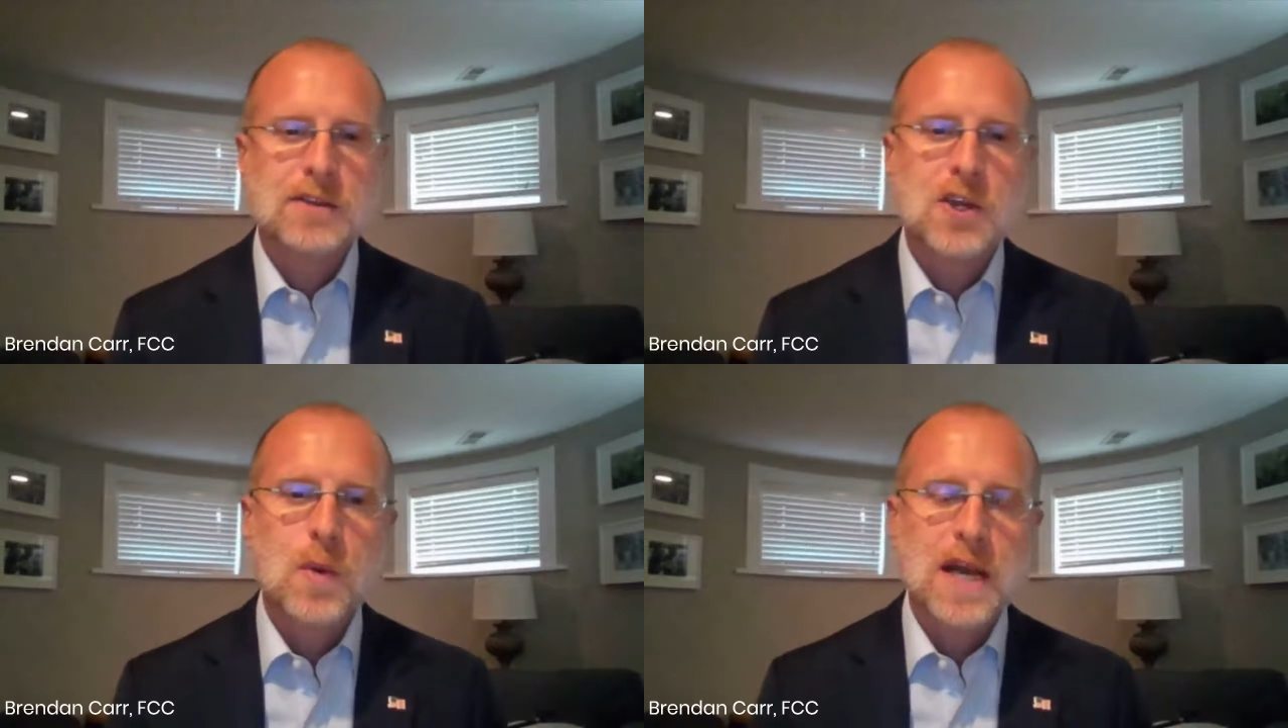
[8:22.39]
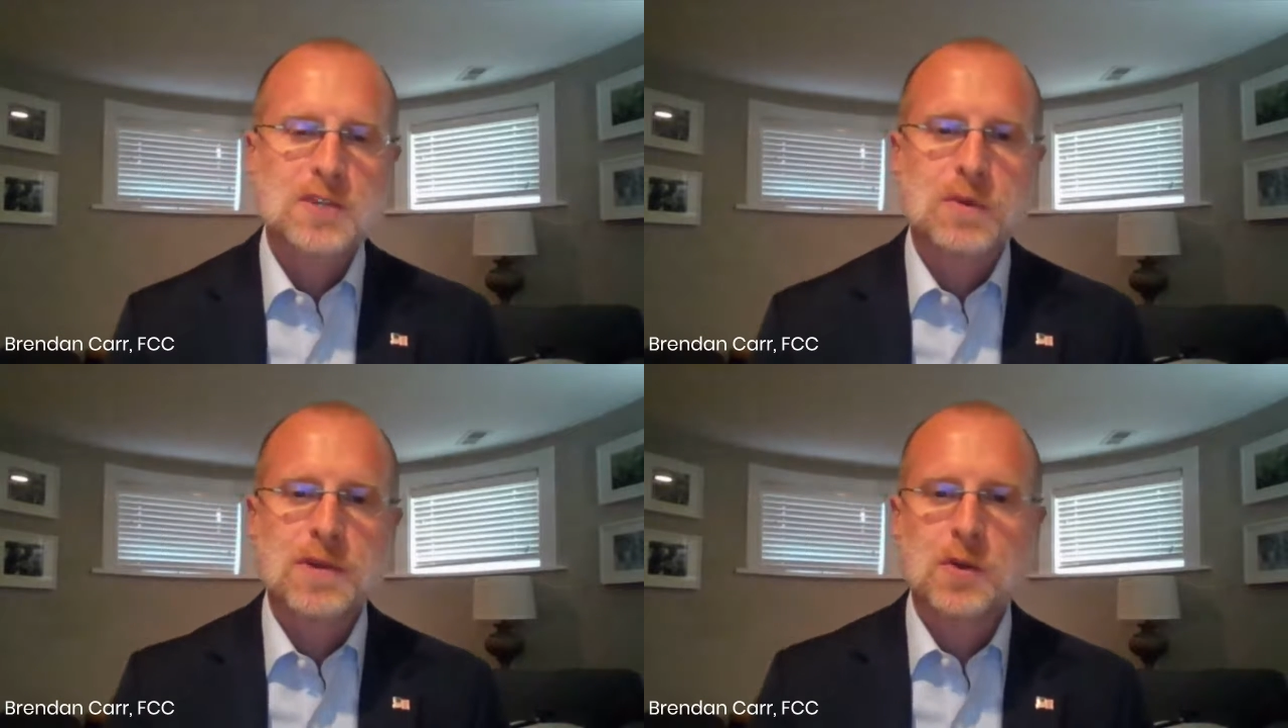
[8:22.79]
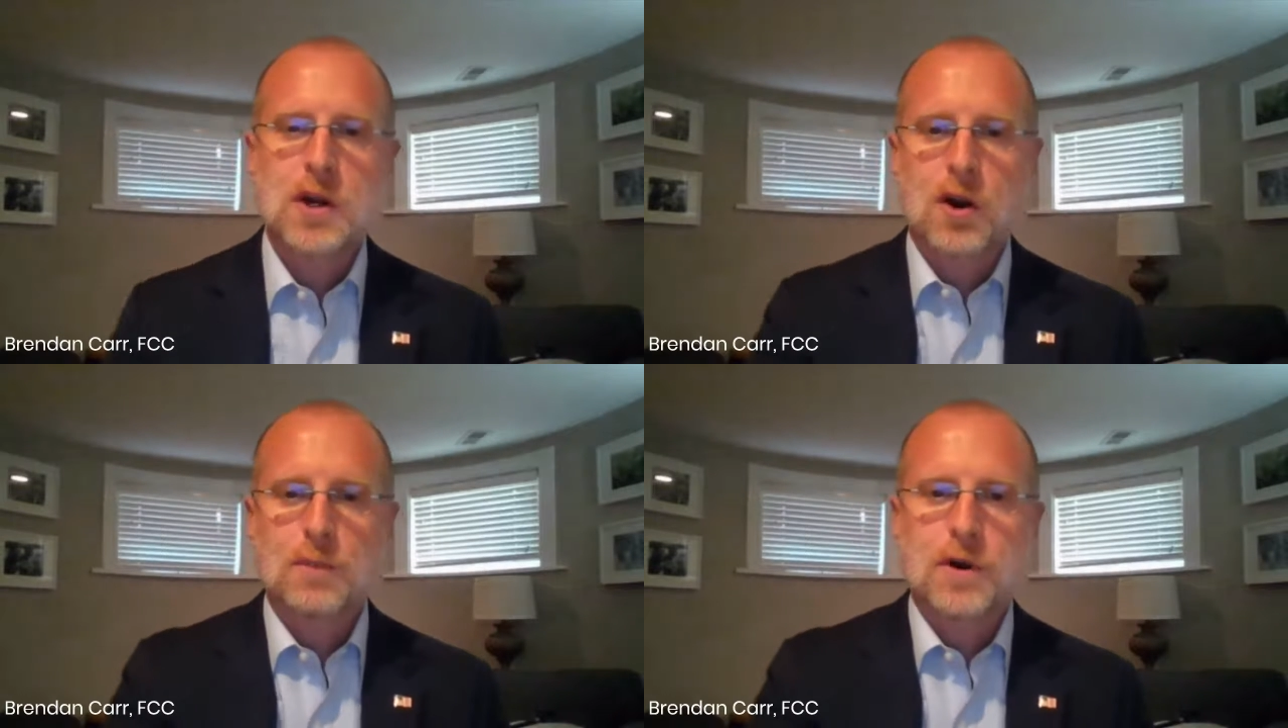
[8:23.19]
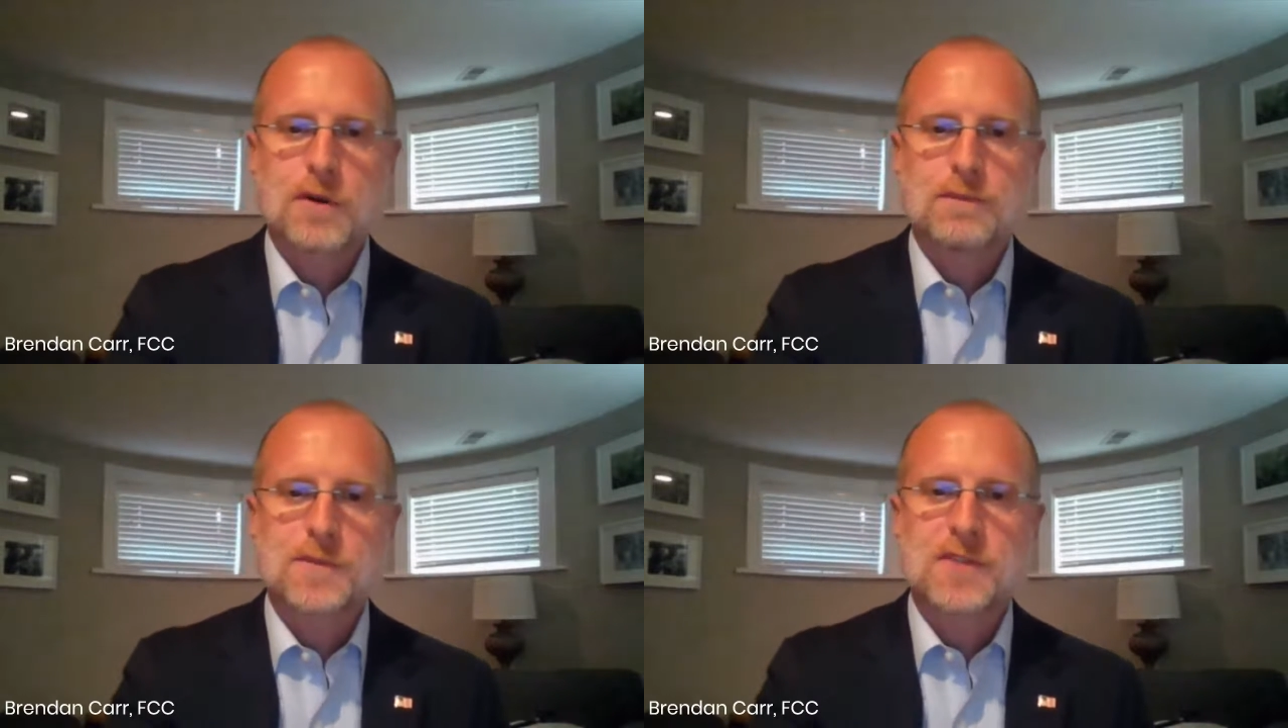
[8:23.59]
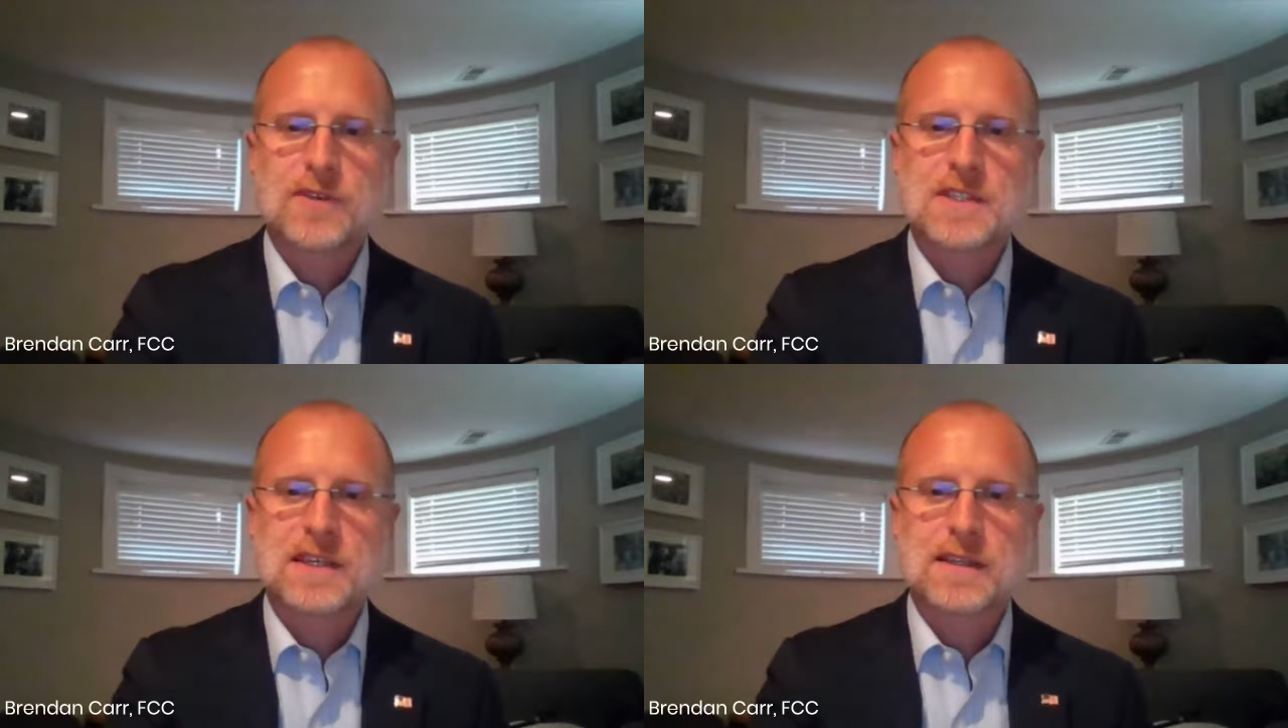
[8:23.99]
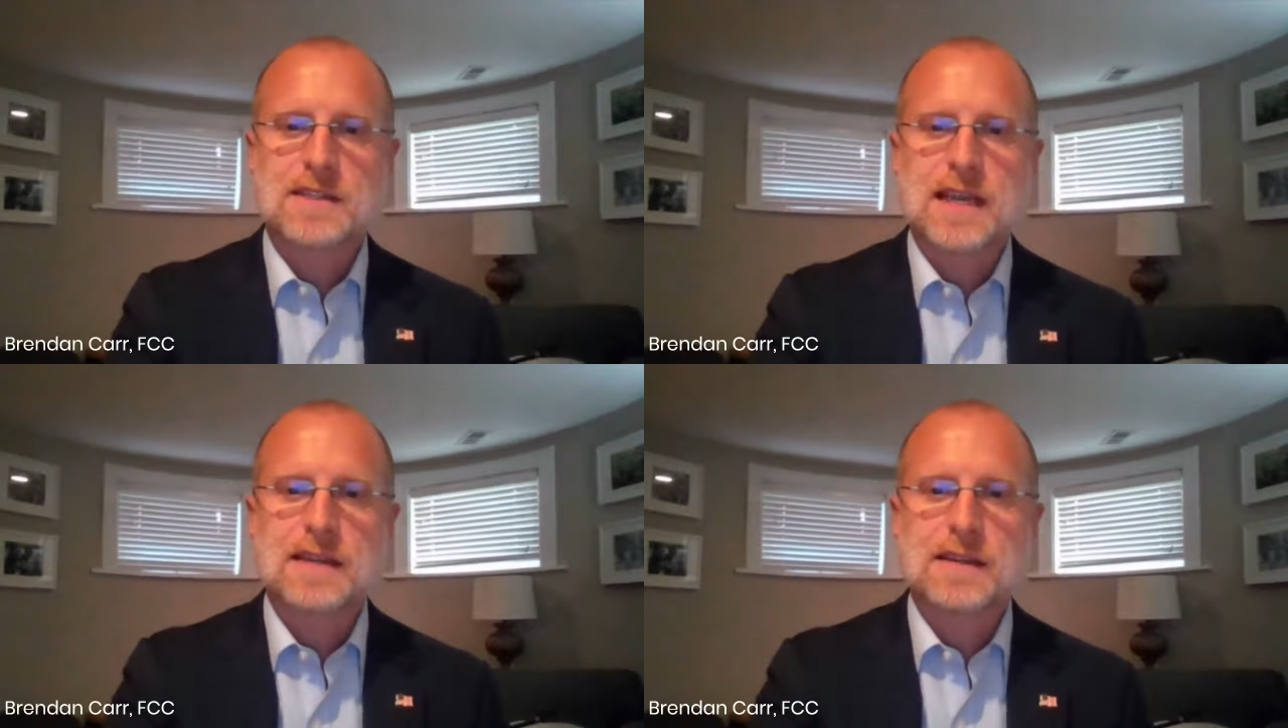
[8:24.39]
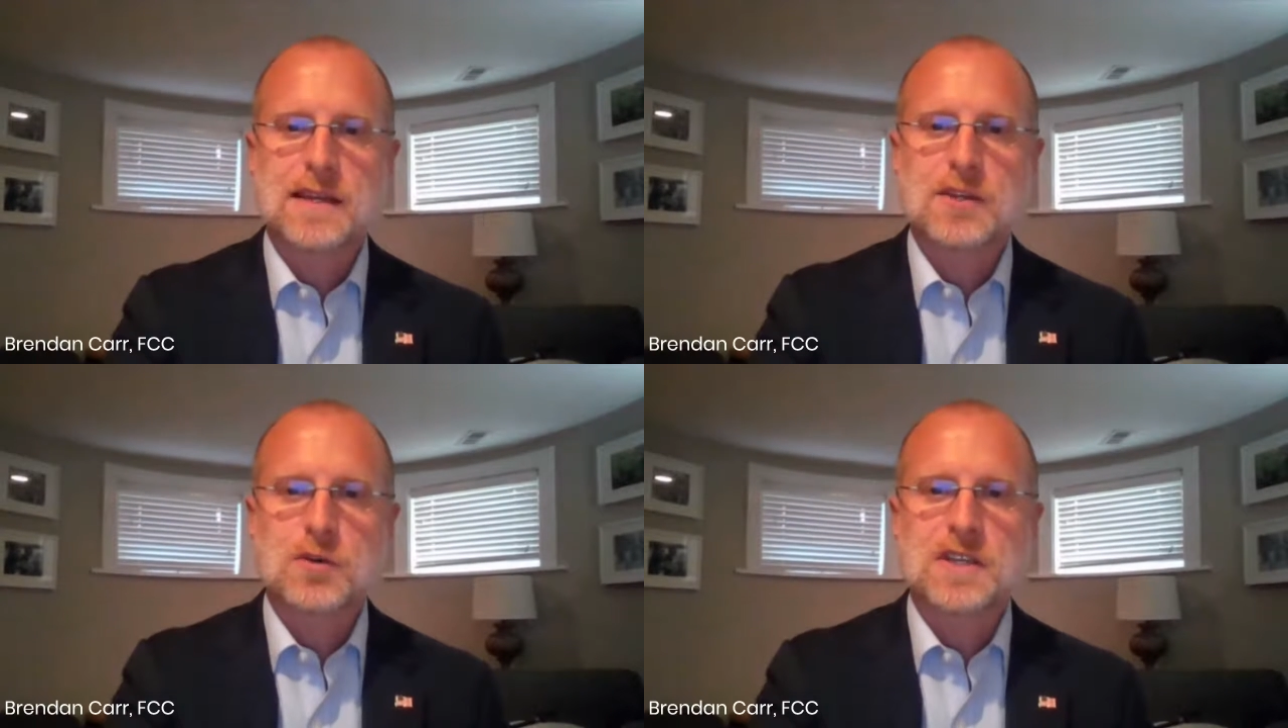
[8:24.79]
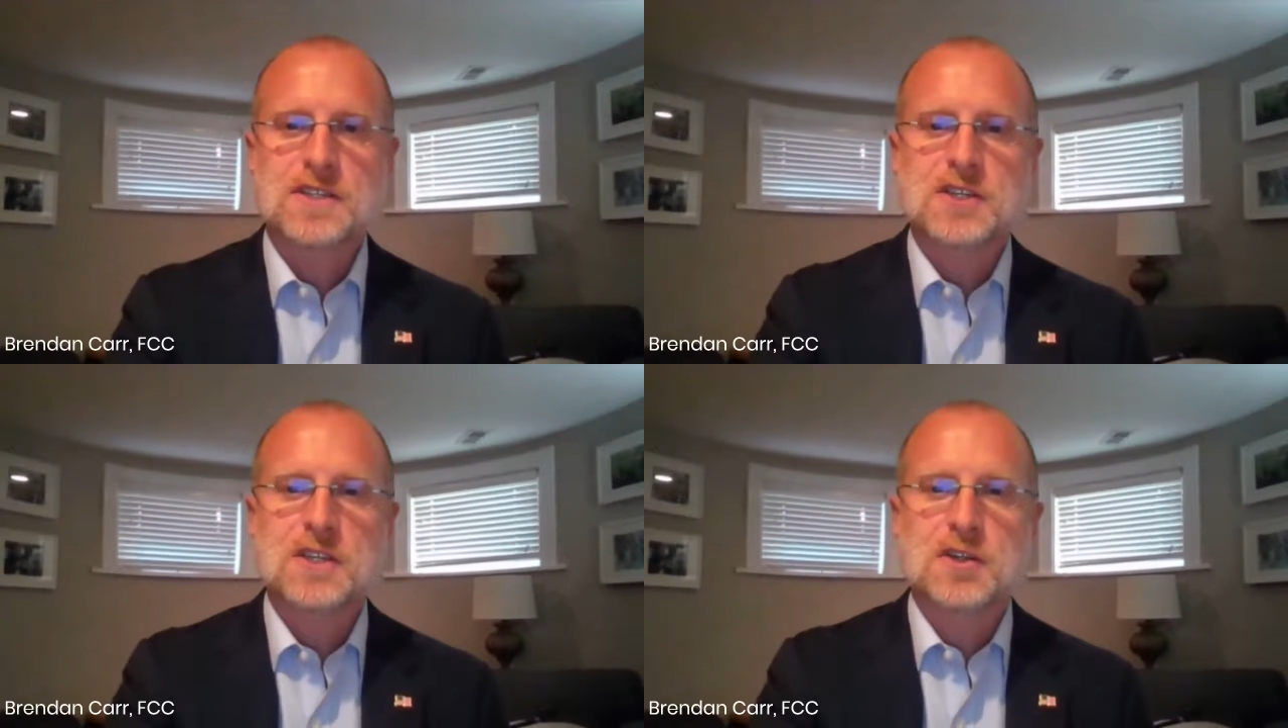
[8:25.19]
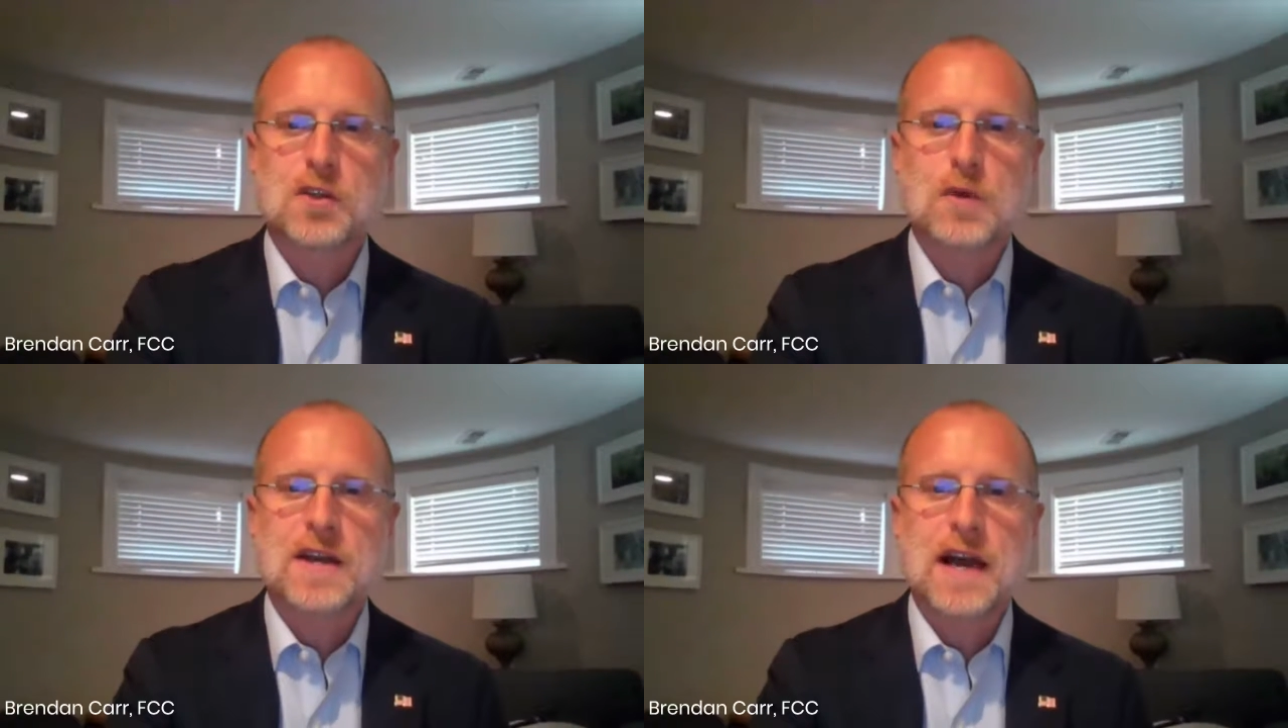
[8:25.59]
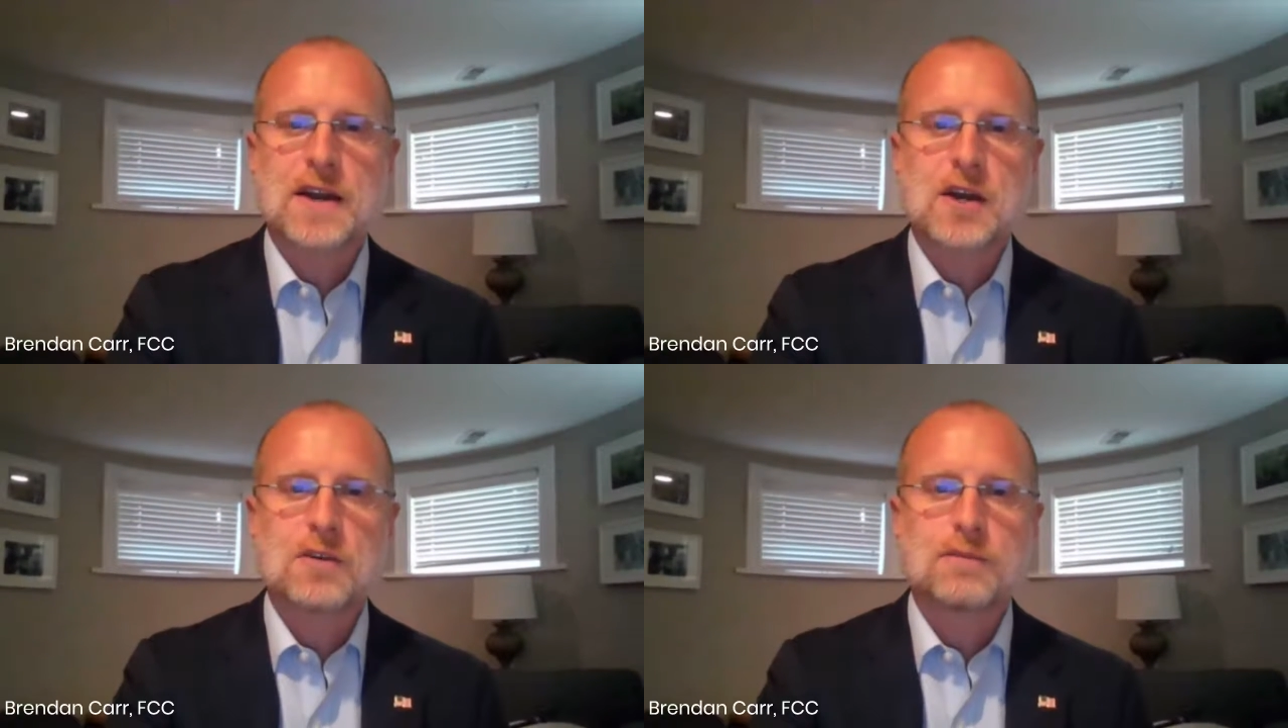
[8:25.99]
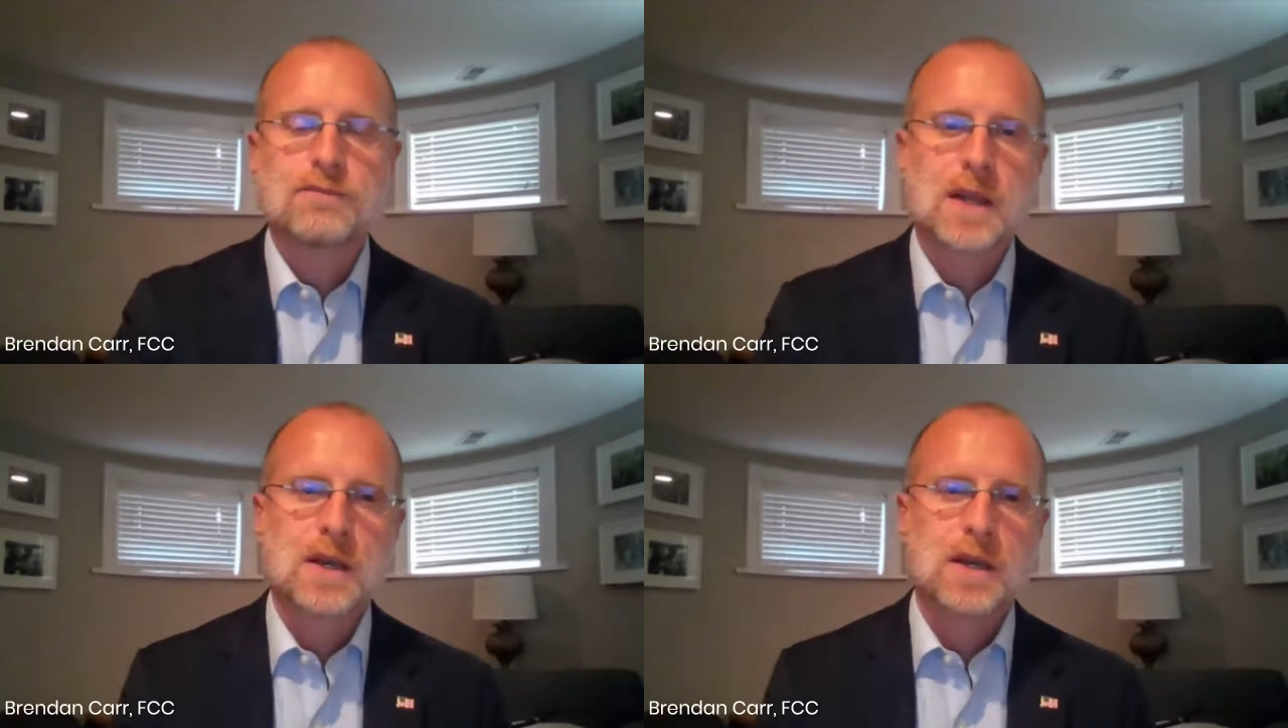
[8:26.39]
In the US, we've been doing our part to facilitate the transition to 3.0.